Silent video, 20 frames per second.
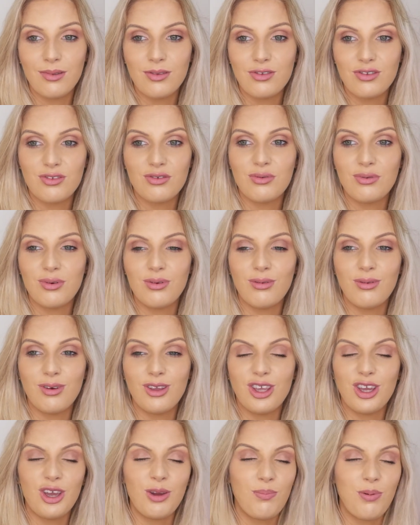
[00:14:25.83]
So
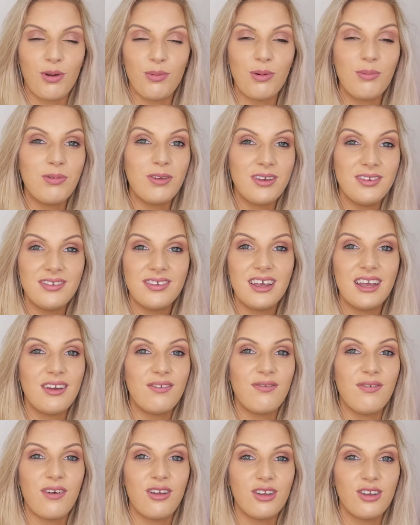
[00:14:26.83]
you could probably
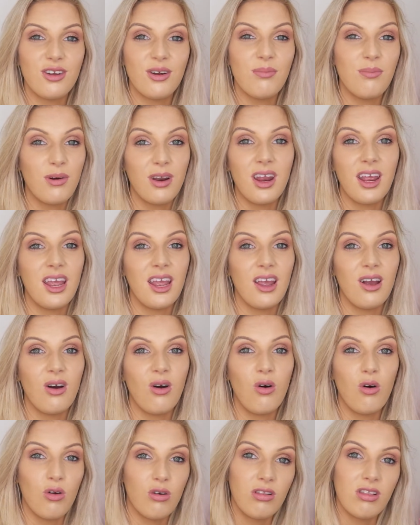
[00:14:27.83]
save your money
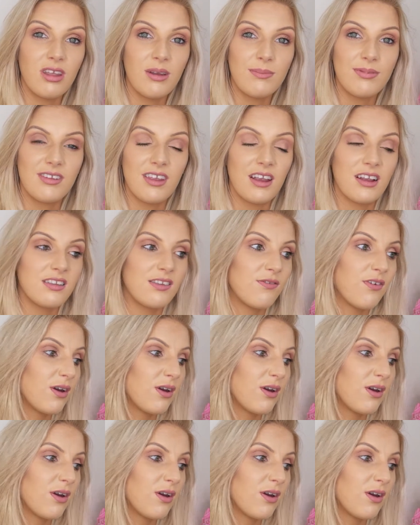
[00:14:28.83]
on lipsticks.